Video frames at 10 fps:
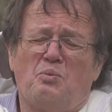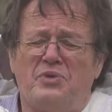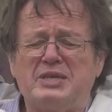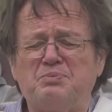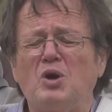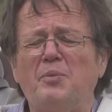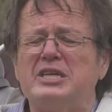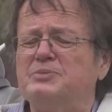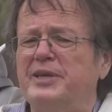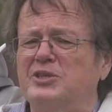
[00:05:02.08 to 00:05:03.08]
that's probably
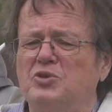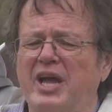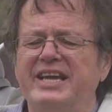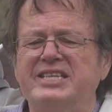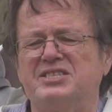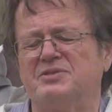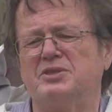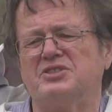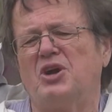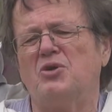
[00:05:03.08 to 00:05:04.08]
a special case.
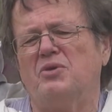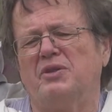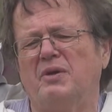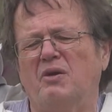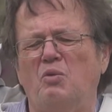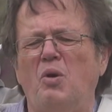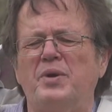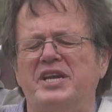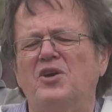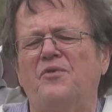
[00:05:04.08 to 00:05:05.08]
So what
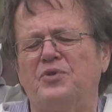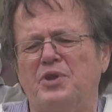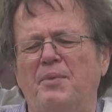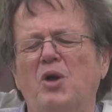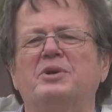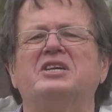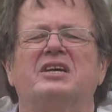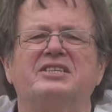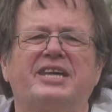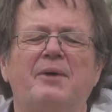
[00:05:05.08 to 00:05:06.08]
we can offer at the moment
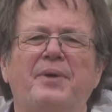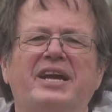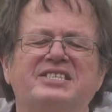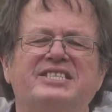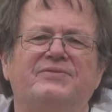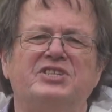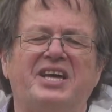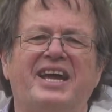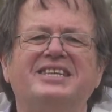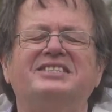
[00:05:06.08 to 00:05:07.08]
is come back in 7
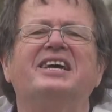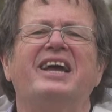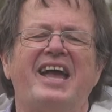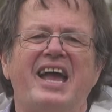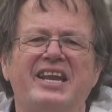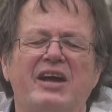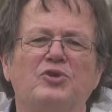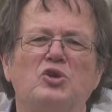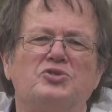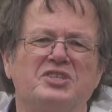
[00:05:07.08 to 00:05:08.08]
days and have a
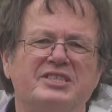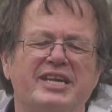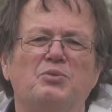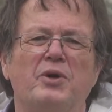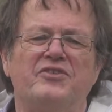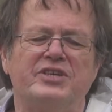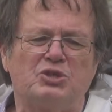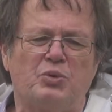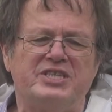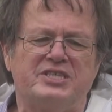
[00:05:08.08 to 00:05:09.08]
look to see whether there's
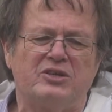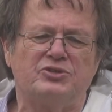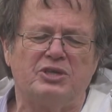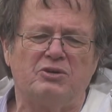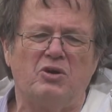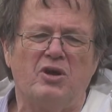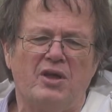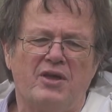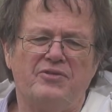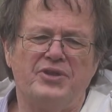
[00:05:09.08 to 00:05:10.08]
queen cells
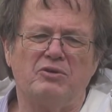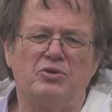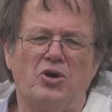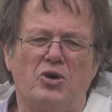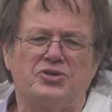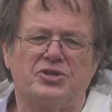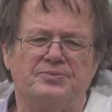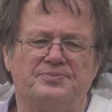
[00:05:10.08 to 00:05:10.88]
there or not.